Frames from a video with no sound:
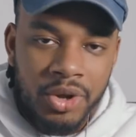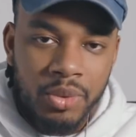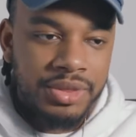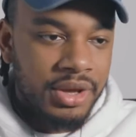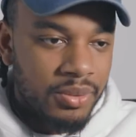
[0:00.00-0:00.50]
there
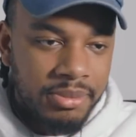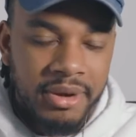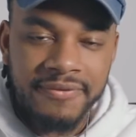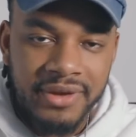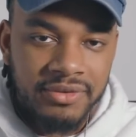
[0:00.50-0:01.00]
with like one of
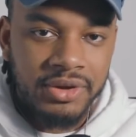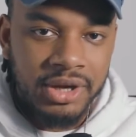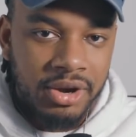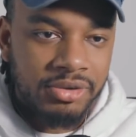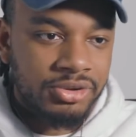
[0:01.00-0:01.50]
my favorite
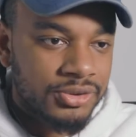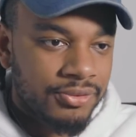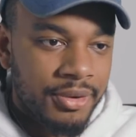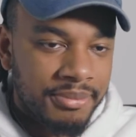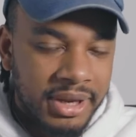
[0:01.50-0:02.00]
characters
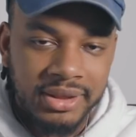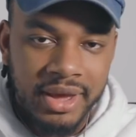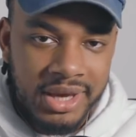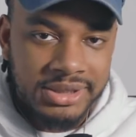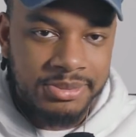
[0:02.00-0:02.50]
from like
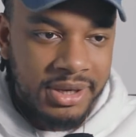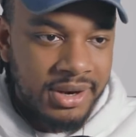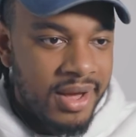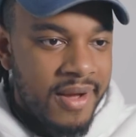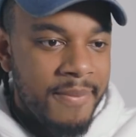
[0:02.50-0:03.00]
the X-Men,